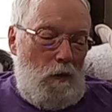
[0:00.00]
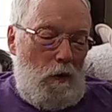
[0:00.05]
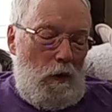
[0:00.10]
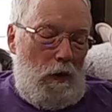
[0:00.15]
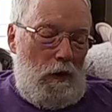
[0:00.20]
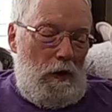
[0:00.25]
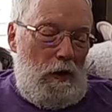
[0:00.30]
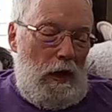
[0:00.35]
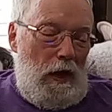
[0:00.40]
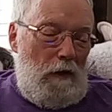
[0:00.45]

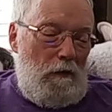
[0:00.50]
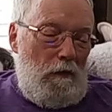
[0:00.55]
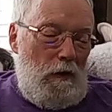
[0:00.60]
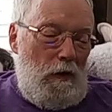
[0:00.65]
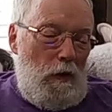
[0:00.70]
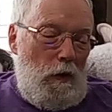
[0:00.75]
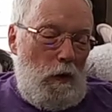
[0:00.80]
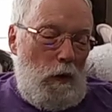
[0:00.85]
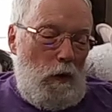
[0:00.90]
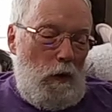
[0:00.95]
When
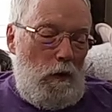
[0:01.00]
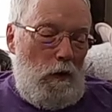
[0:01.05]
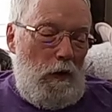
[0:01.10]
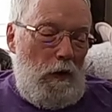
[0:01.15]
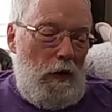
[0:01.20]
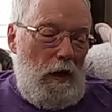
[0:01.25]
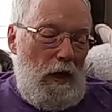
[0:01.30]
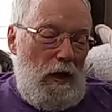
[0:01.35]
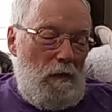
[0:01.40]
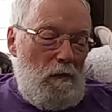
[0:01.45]
David heard
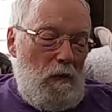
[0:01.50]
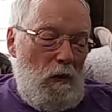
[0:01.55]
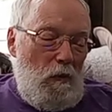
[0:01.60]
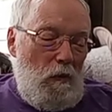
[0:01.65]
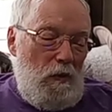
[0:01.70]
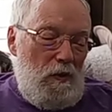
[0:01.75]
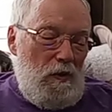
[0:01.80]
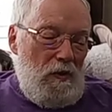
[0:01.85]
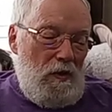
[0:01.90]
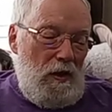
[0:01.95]
that
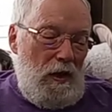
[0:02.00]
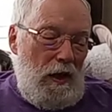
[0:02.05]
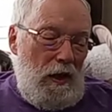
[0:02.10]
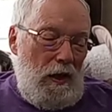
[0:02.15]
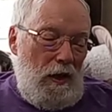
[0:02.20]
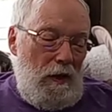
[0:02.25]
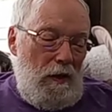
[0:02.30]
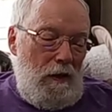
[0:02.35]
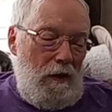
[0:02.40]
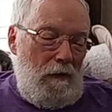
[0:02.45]
Nabal was
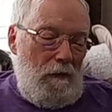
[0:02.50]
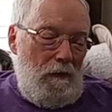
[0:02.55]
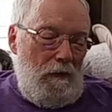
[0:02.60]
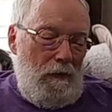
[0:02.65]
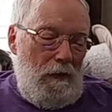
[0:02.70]
dead,